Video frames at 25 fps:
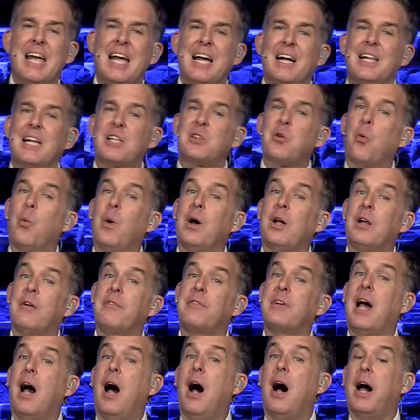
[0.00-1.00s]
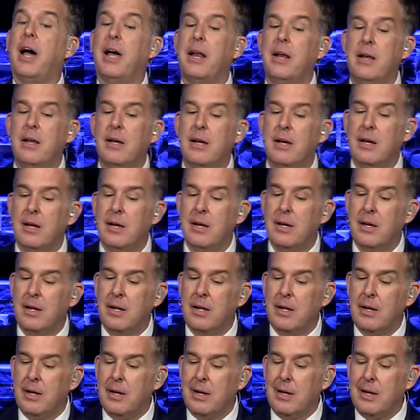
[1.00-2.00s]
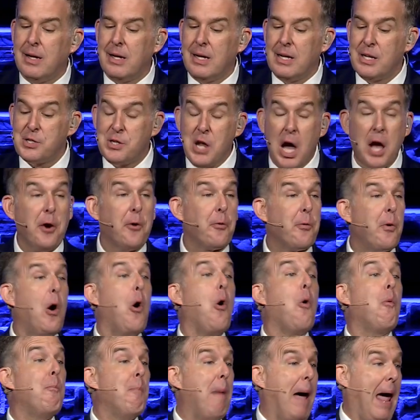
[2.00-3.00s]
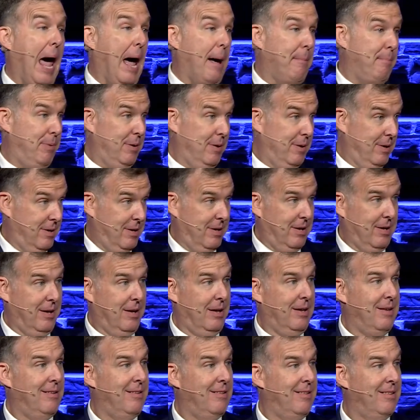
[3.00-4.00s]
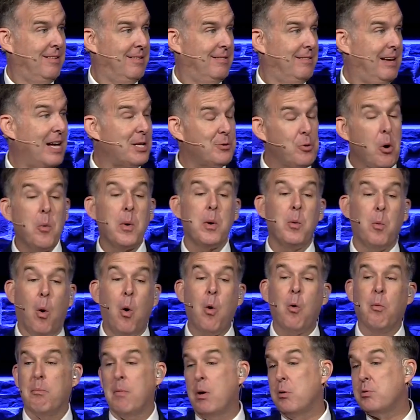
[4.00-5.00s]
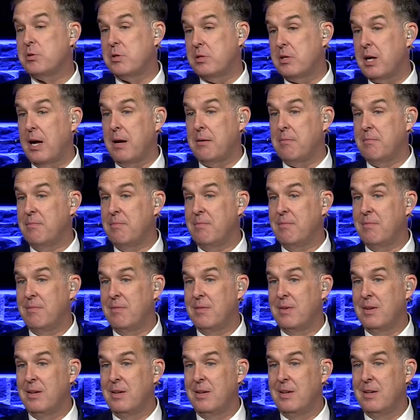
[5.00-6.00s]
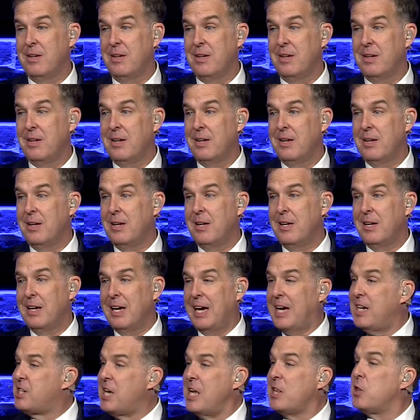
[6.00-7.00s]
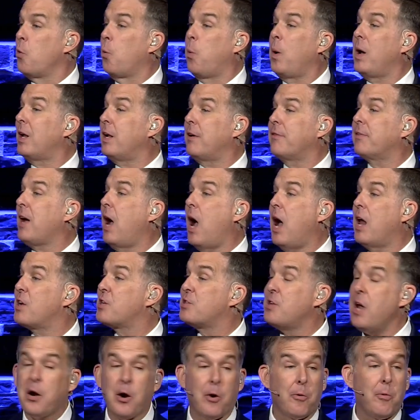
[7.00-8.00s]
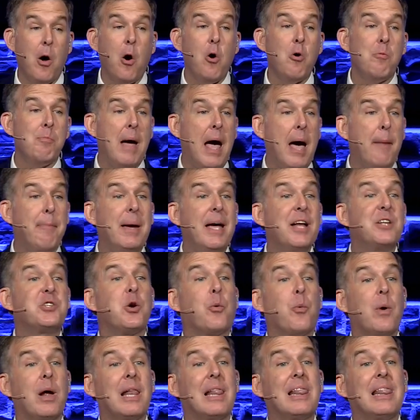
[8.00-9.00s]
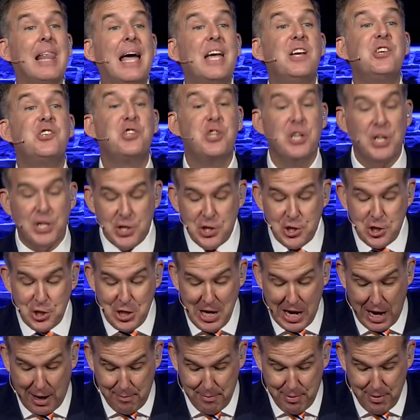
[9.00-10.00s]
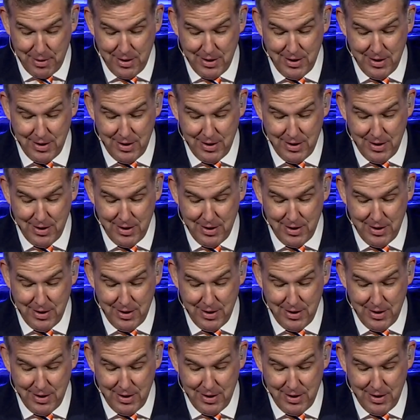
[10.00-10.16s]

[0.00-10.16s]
that the will of God is not a road map. That's what we want most of the time. He said the will of God is not a road map, it's a relationship.